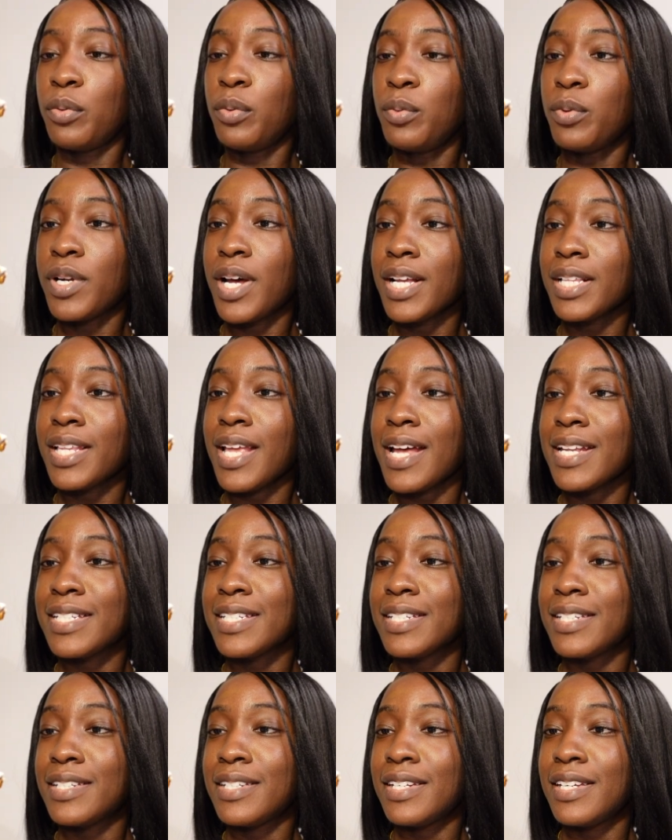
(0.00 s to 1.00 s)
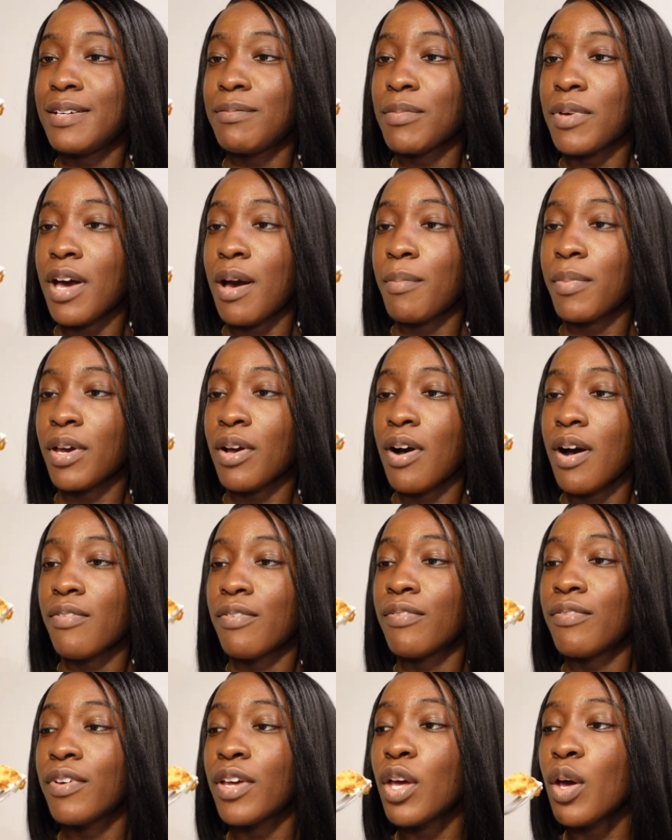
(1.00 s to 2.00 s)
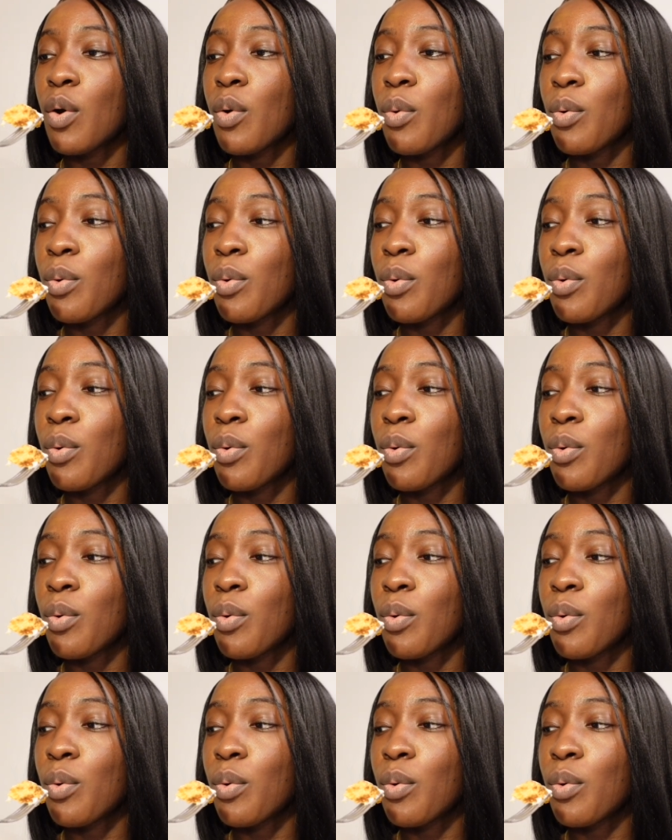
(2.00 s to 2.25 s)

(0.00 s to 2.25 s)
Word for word: Ooh, not that steam coming off of it.